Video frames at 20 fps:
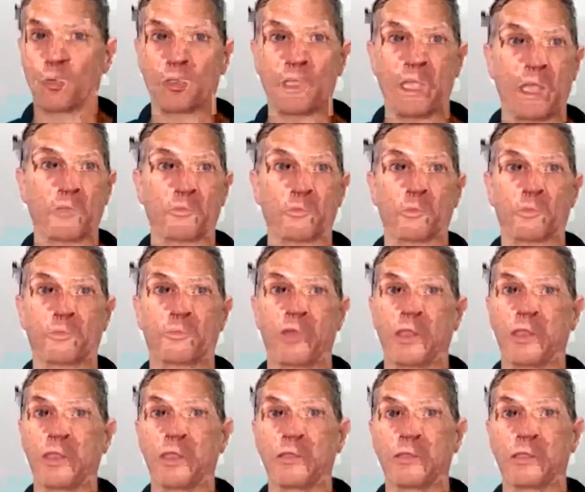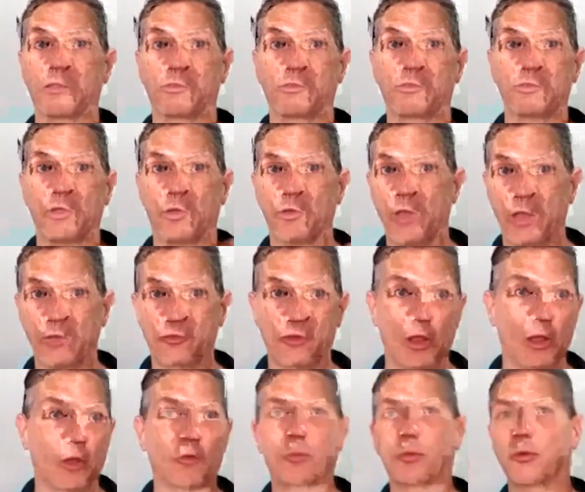a more casual setting that's you know not
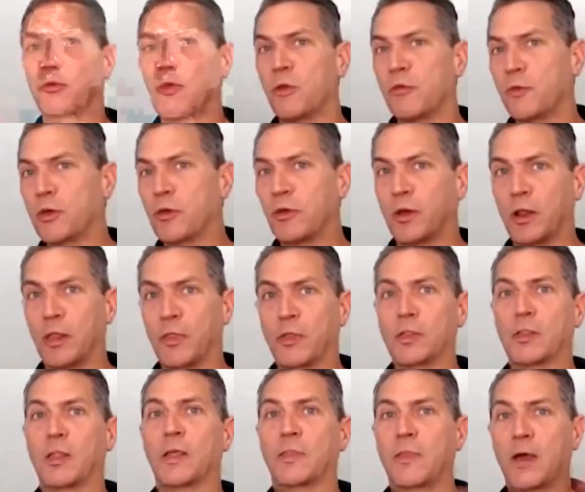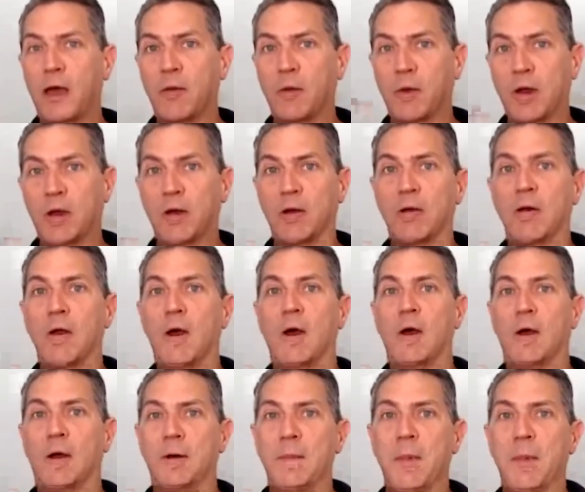JL specific or anything like that, and we can
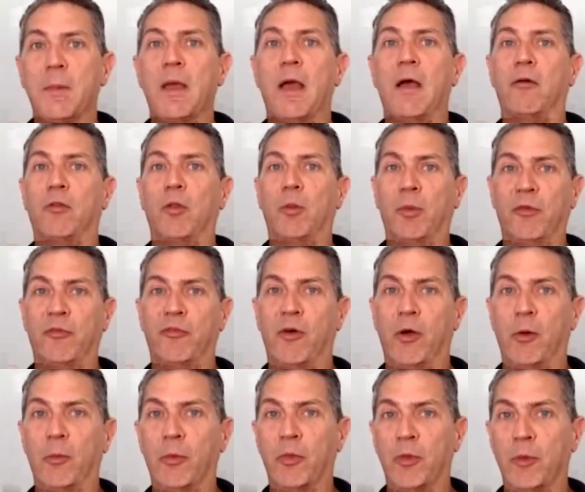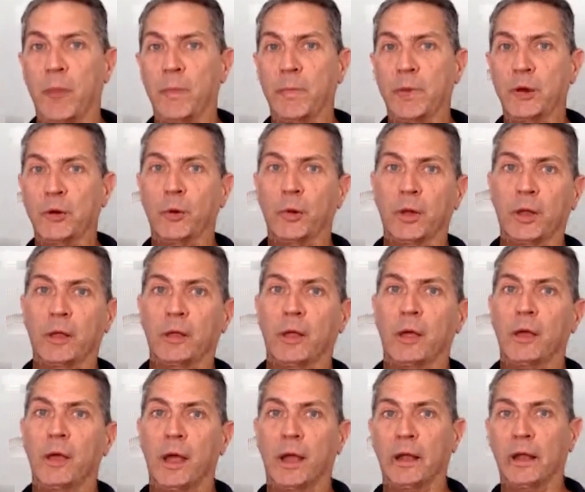maybe have a little bit of fun with it. Maybe do it at,
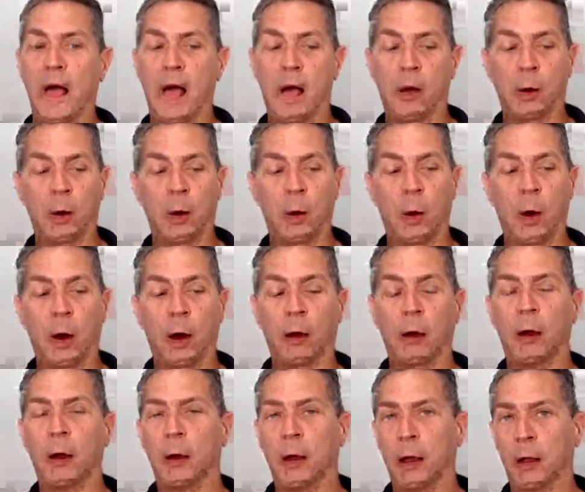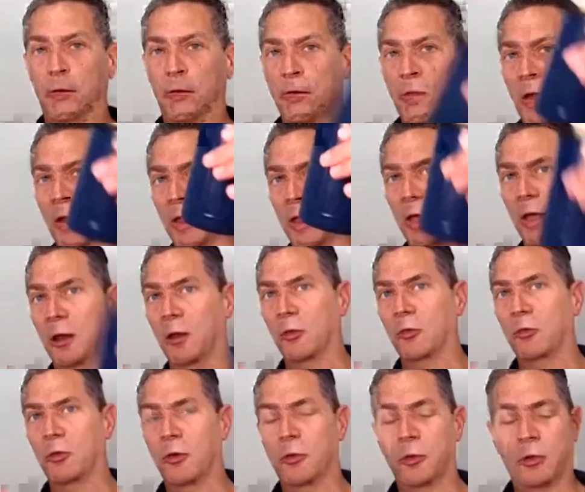at an hour where it's not a can
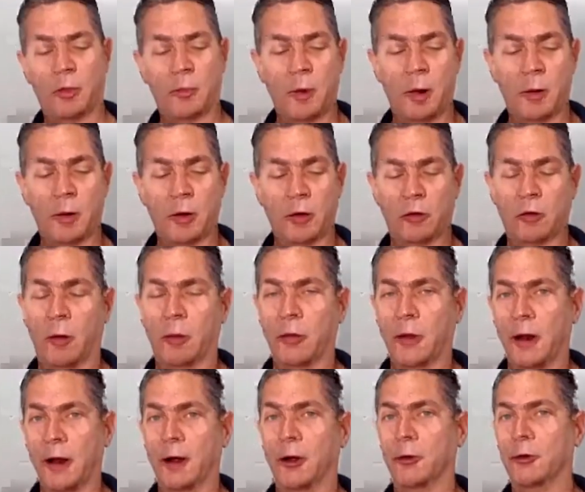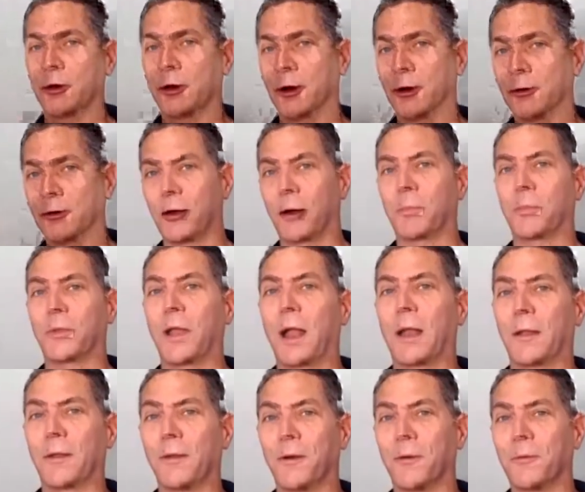of soda, maybe something else, you know, something,
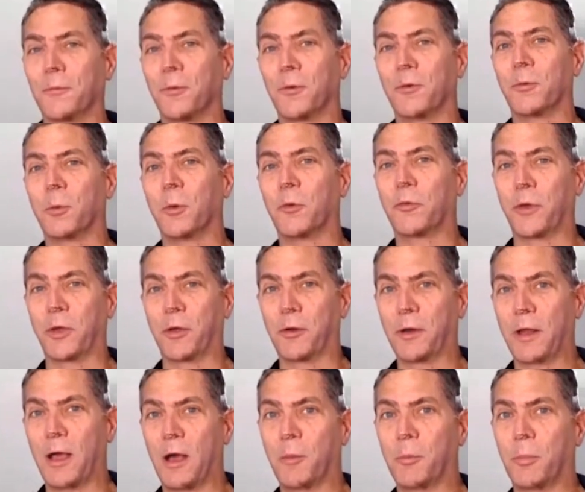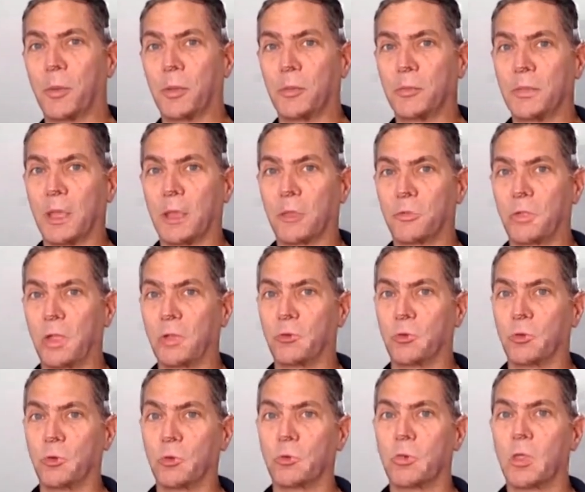I don't know. We'll, we'll figure it out. But yeah, stay
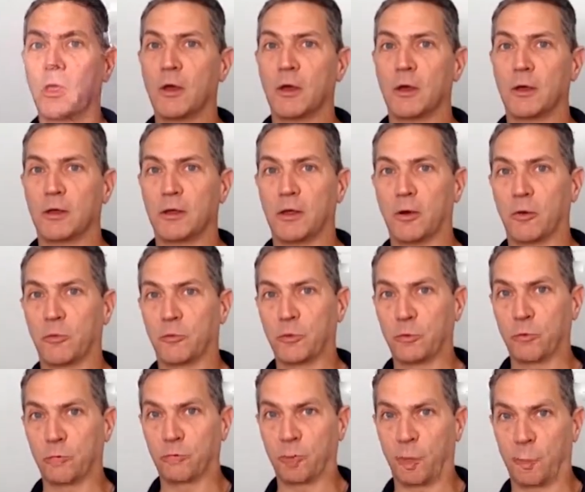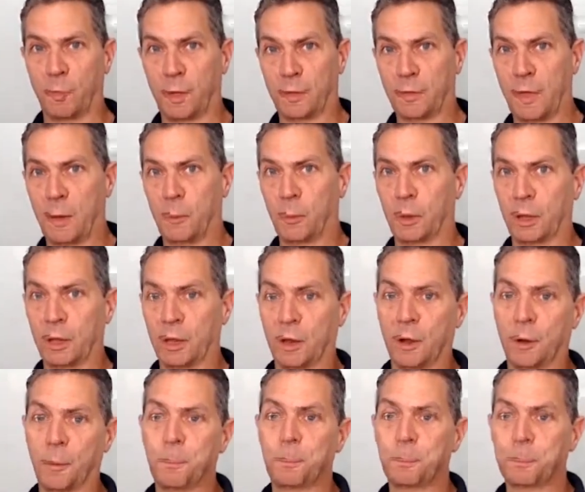tuned. You know, if we do something like that, we'll let you
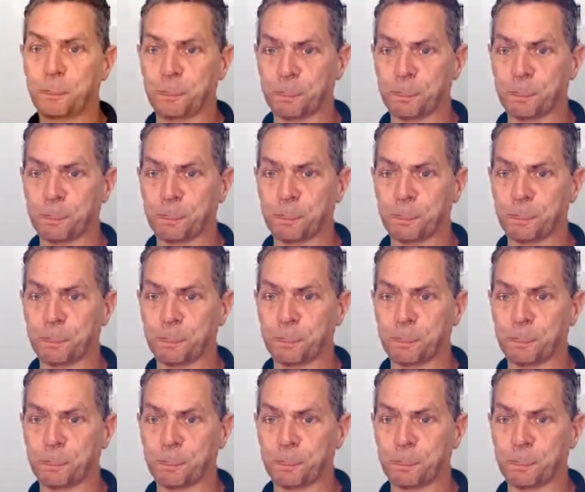know.